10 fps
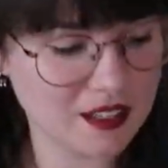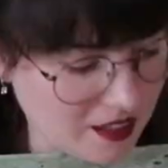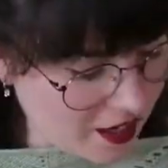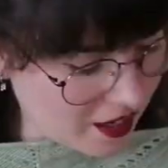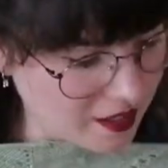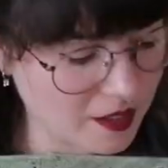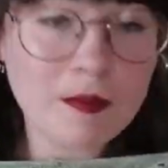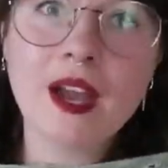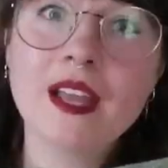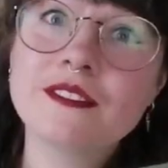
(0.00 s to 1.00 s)
uh, on
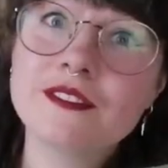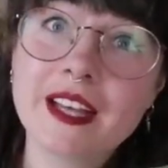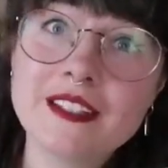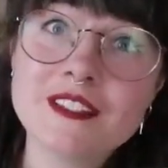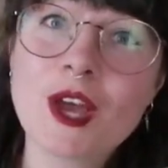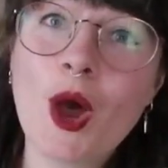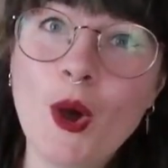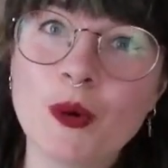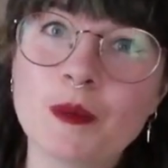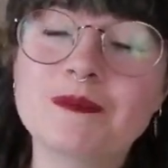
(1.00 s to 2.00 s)
my flights
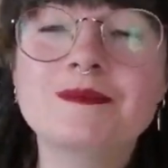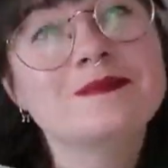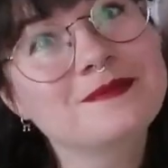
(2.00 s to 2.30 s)
home,